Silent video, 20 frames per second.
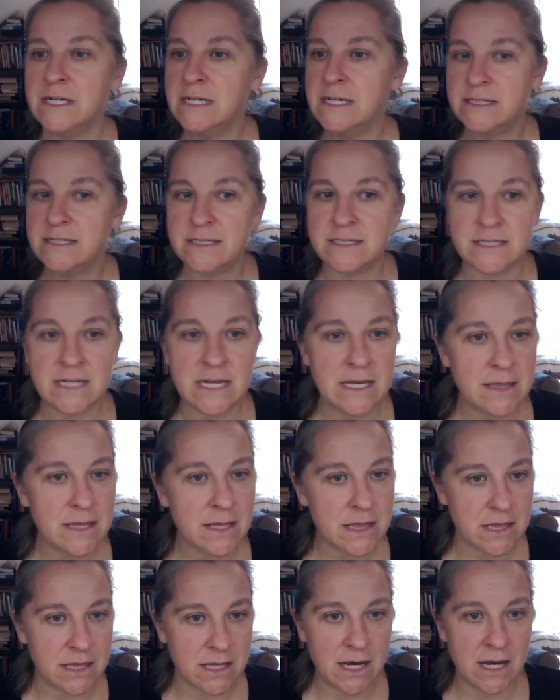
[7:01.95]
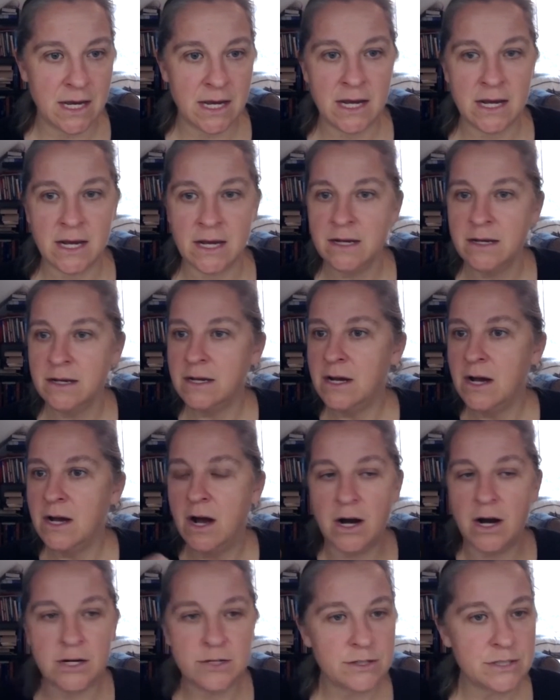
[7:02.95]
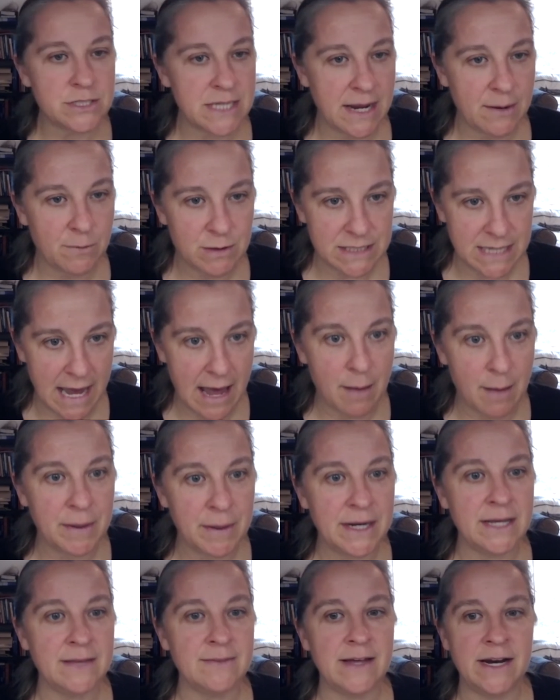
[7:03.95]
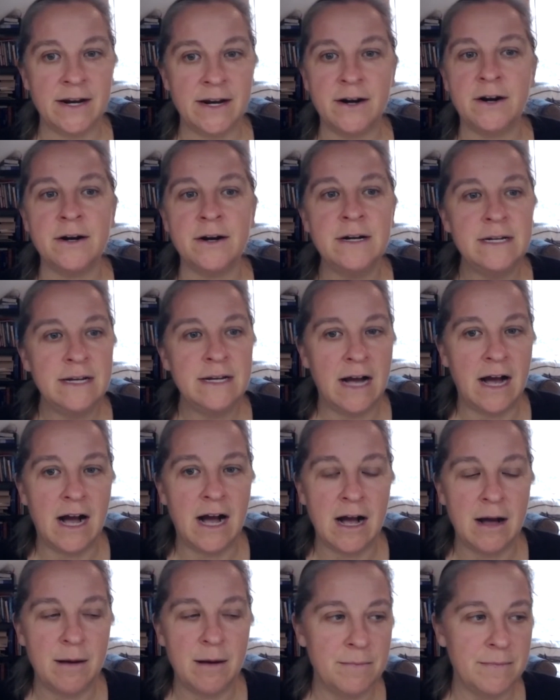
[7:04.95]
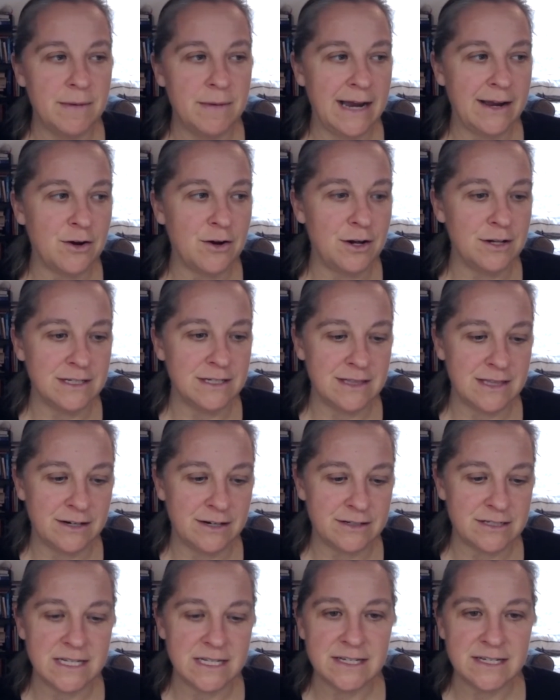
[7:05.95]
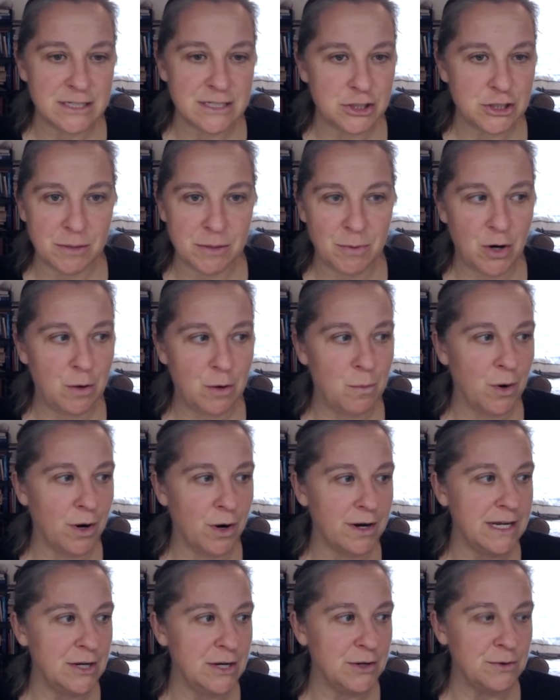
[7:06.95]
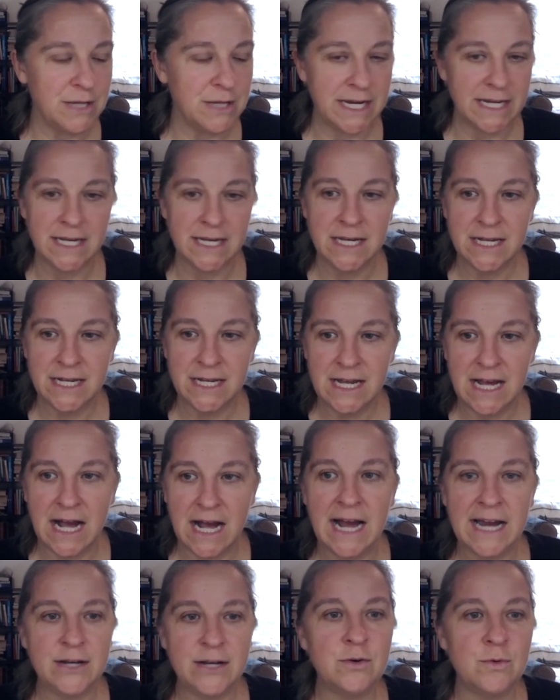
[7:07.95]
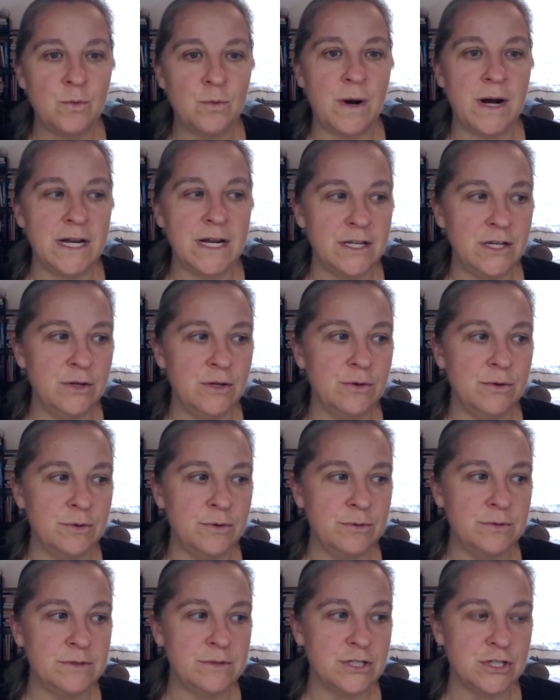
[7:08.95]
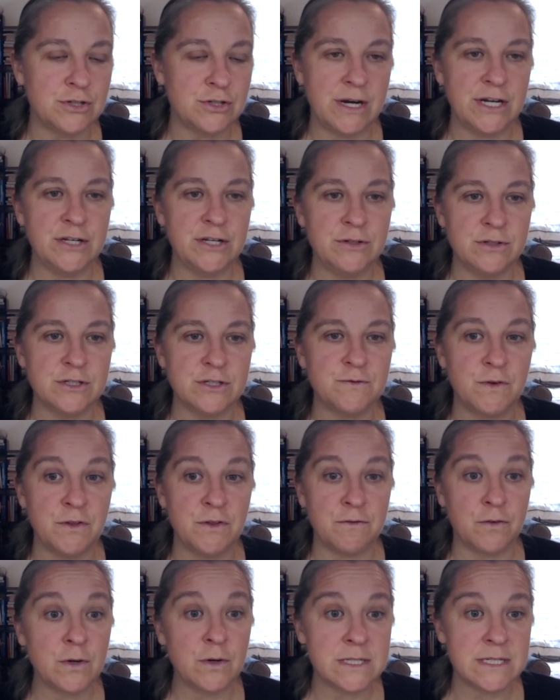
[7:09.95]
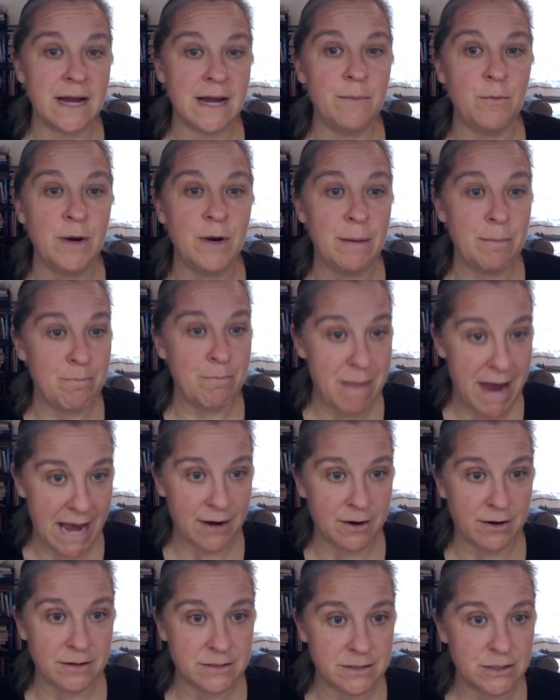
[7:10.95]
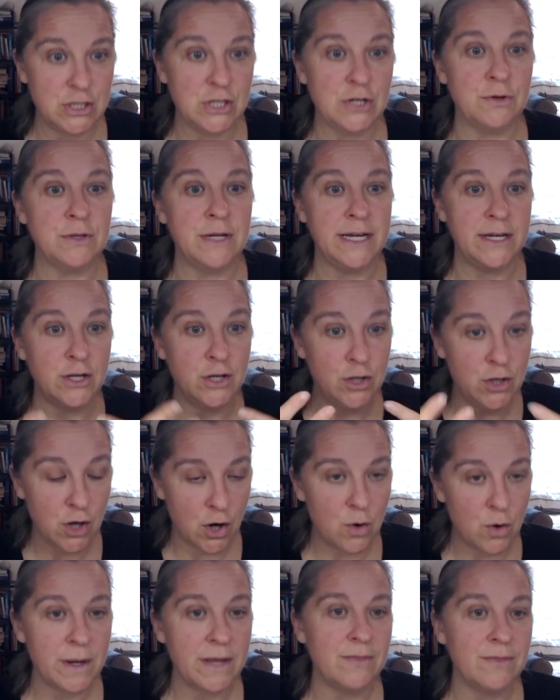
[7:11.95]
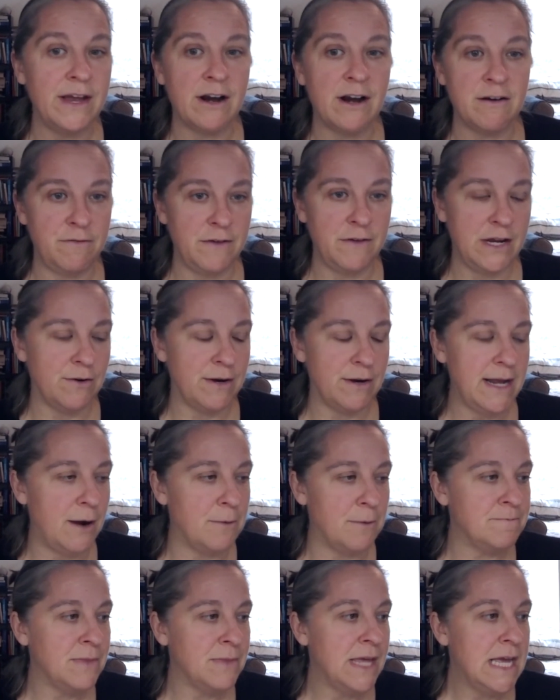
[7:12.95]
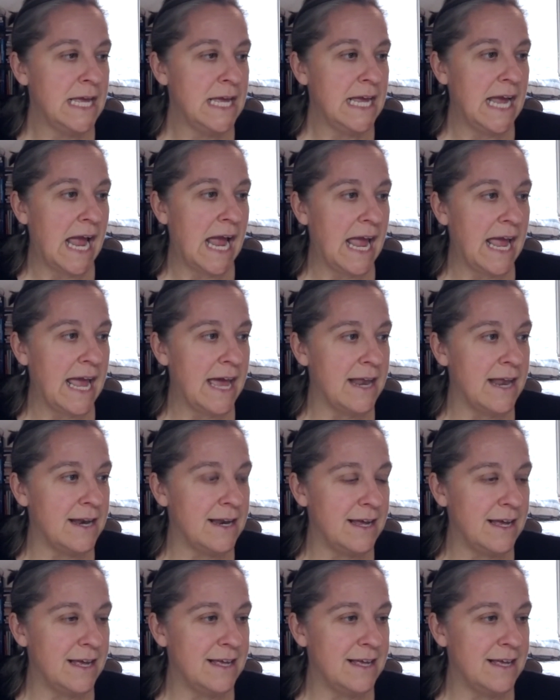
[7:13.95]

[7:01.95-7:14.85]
see the thing, understand what's happening there. I called it their citizenship homework, like, I don't want you to try to do this for the first time when it matters, like go in there and figure it out. And